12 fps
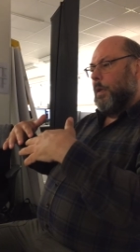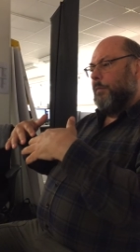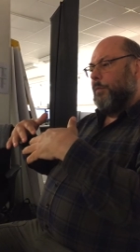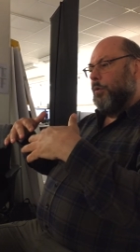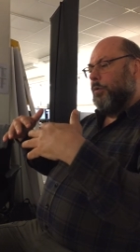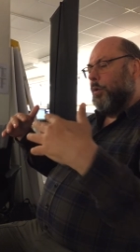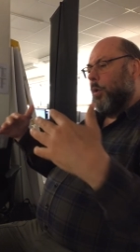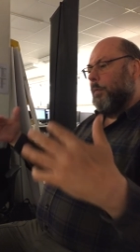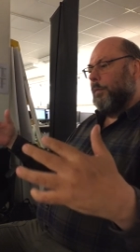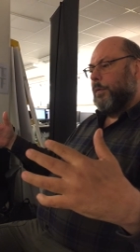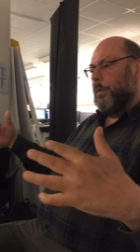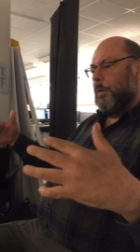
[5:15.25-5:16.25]
if you
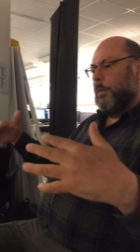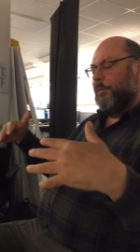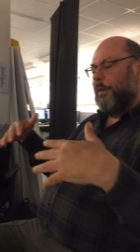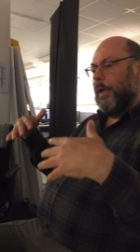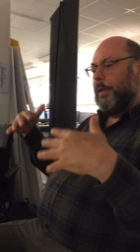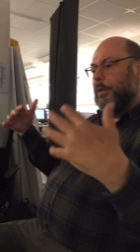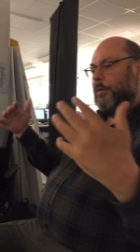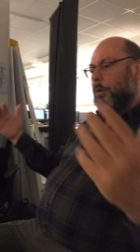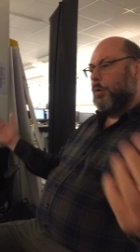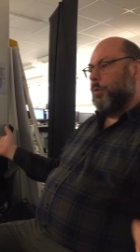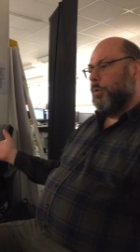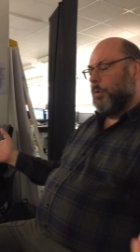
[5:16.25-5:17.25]
solved find the
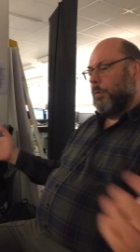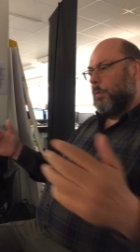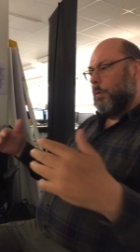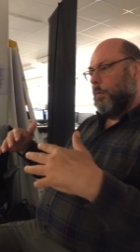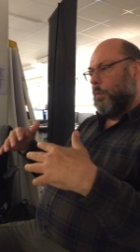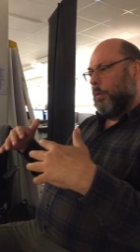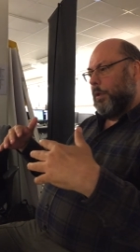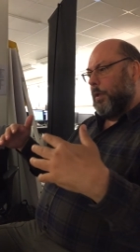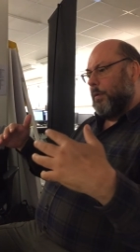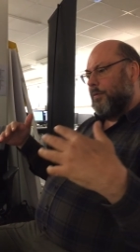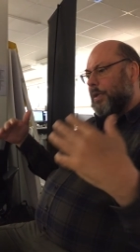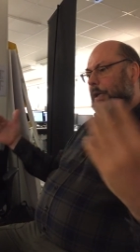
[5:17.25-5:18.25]
solution or
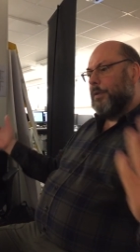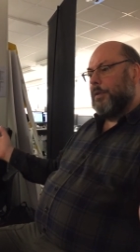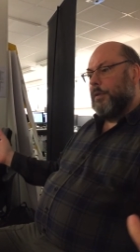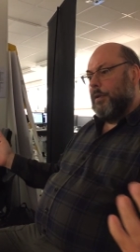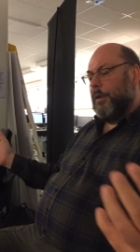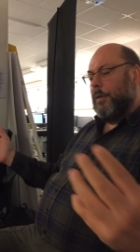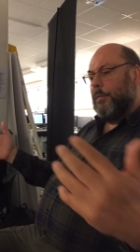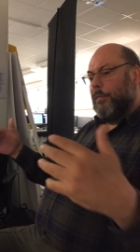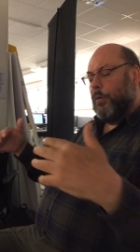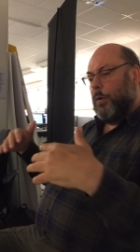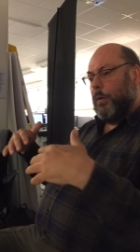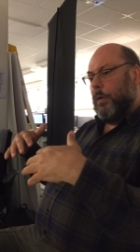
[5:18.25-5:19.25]
the strategy
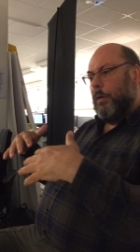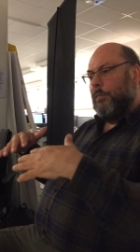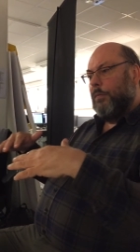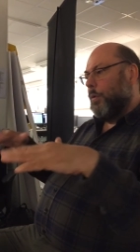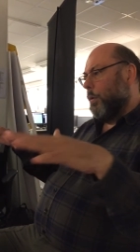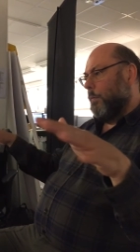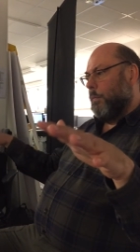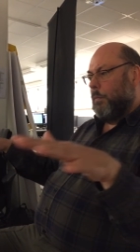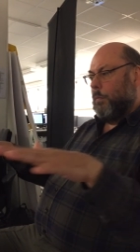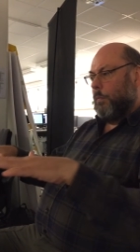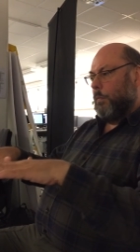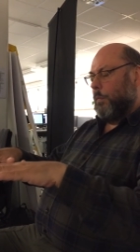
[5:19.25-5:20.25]
for for
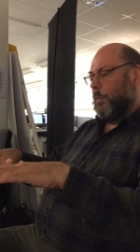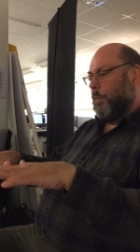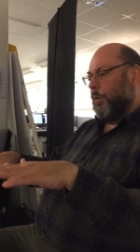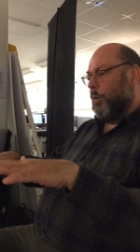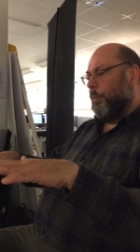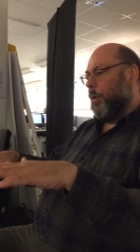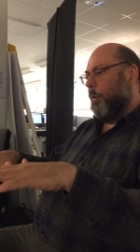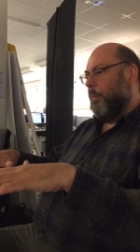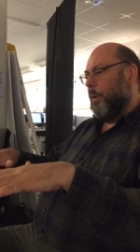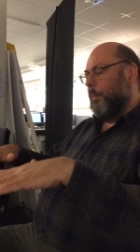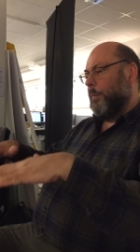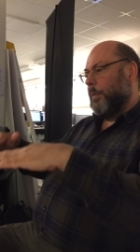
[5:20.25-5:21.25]
your
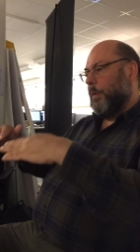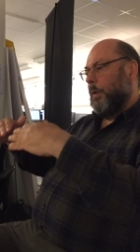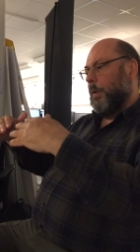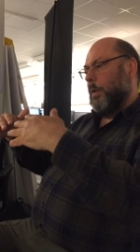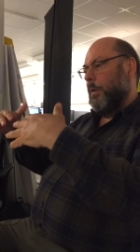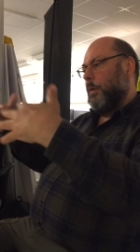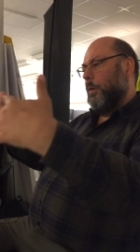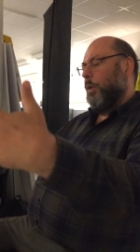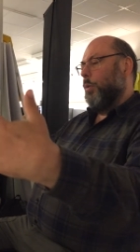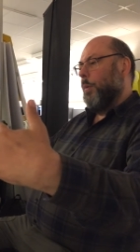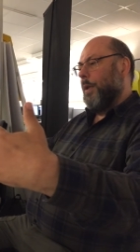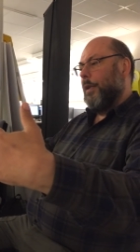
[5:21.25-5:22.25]
problem
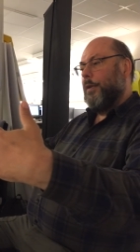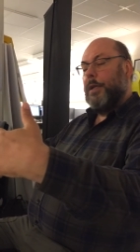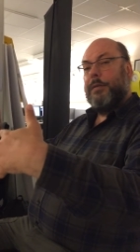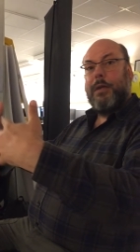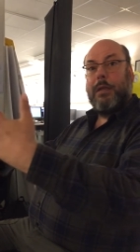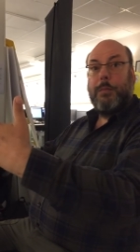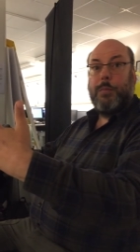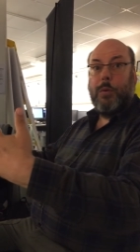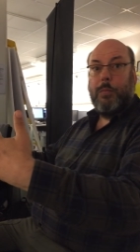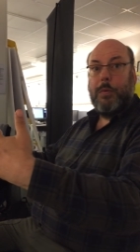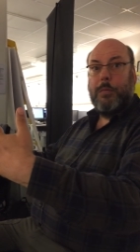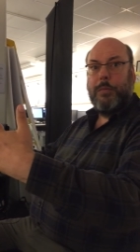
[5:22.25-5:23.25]
you will address other
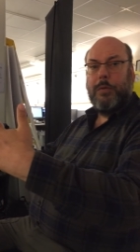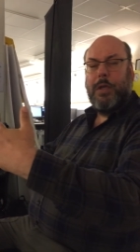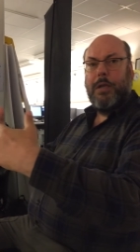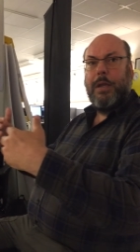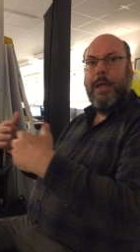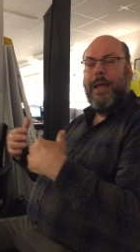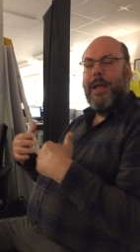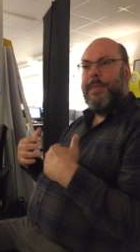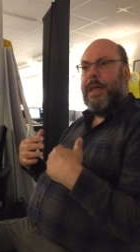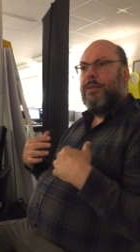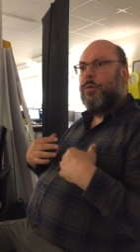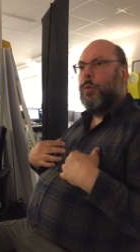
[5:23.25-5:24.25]
problems yeah. and
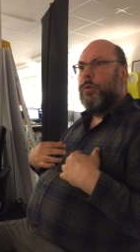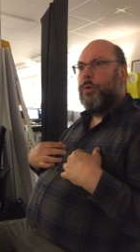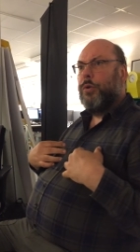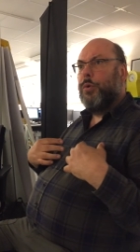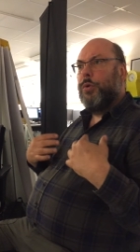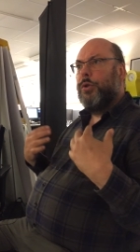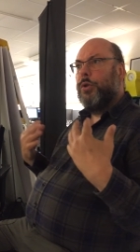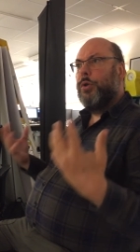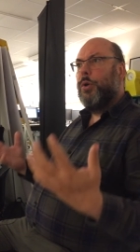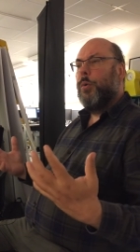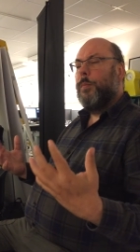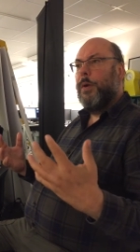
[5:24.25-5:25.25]
and that's also good to
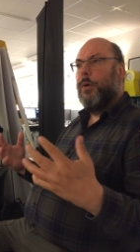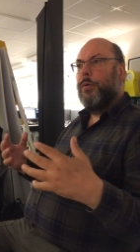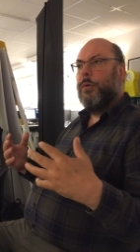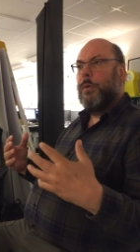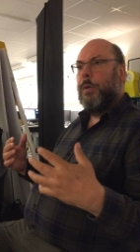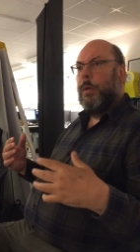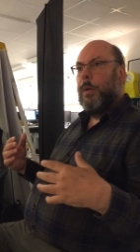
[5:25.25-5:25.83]
know because